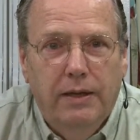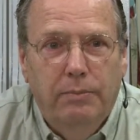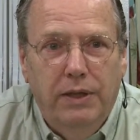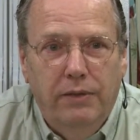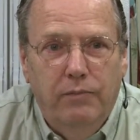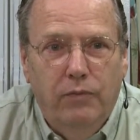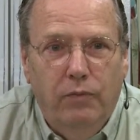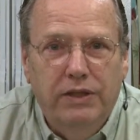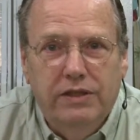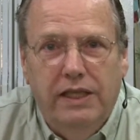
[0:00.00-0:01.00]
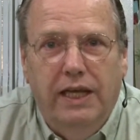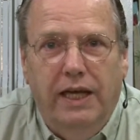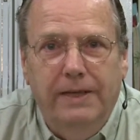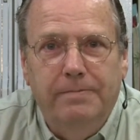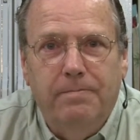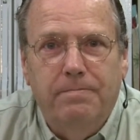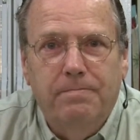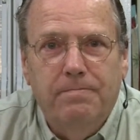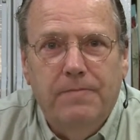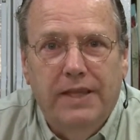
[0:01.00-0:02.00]
But once they got it,
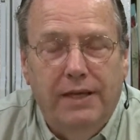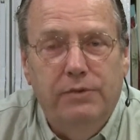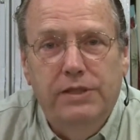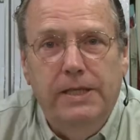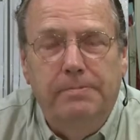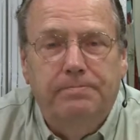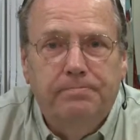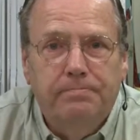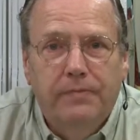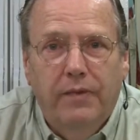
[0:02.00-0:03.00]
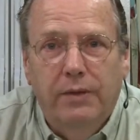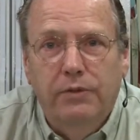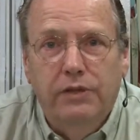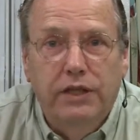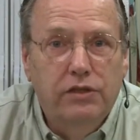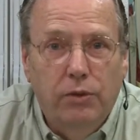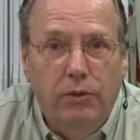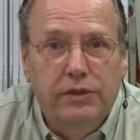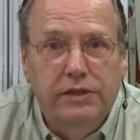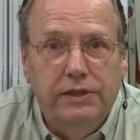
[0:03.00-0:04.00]
that was it. There was a
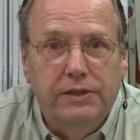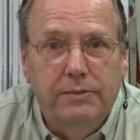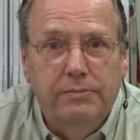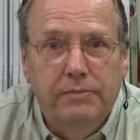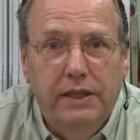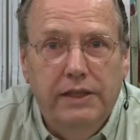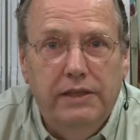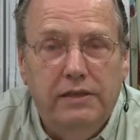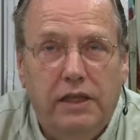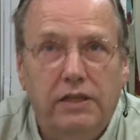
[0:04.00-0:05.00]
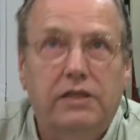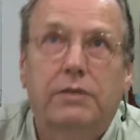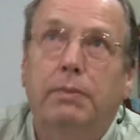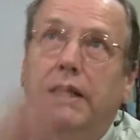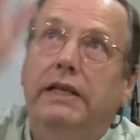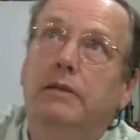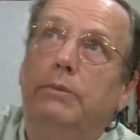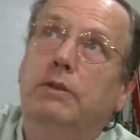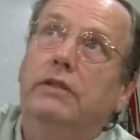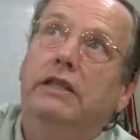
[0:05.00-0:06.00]
solar system and this unexplained
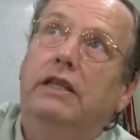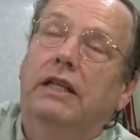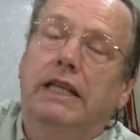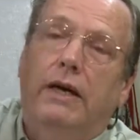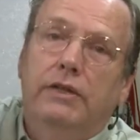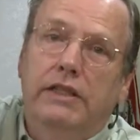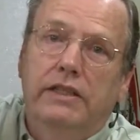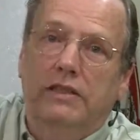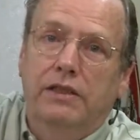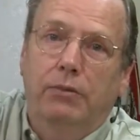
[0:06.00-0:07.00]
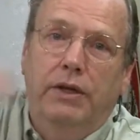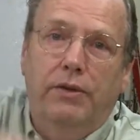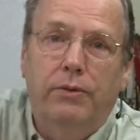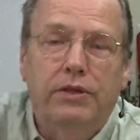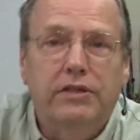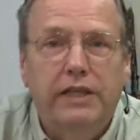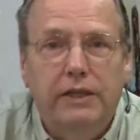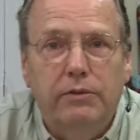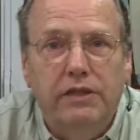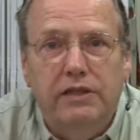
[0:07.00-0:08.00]
milky cloudiness that went through the
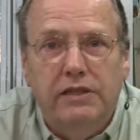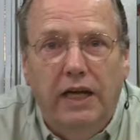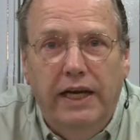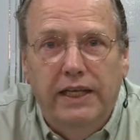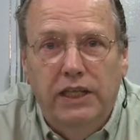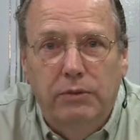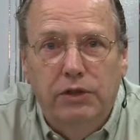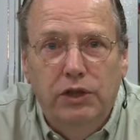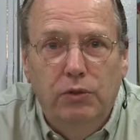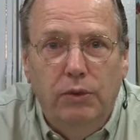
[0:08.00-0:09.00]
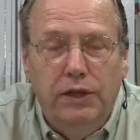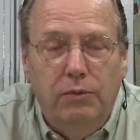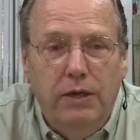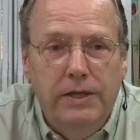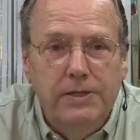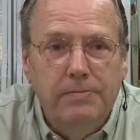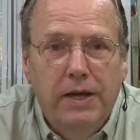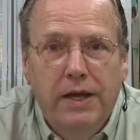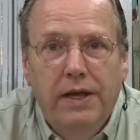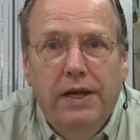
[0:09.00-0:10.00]
center of the sky, and no one knew what it was
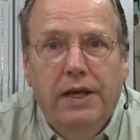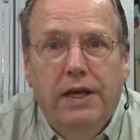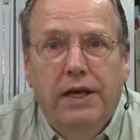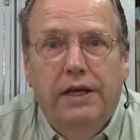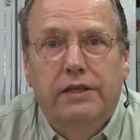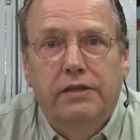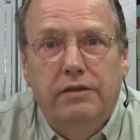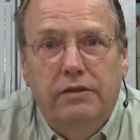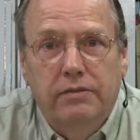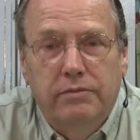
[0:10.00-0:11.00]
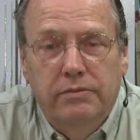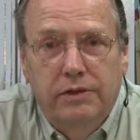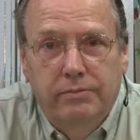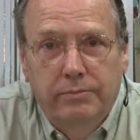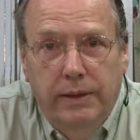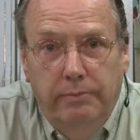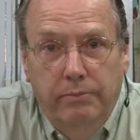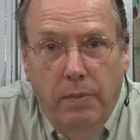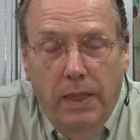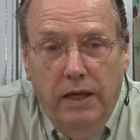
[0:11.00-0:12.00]
until
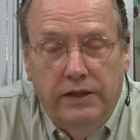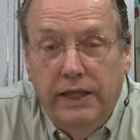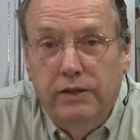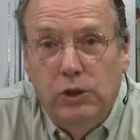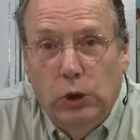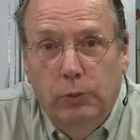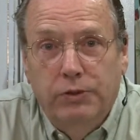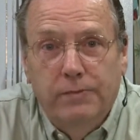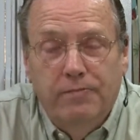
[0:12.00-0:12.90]
telescopes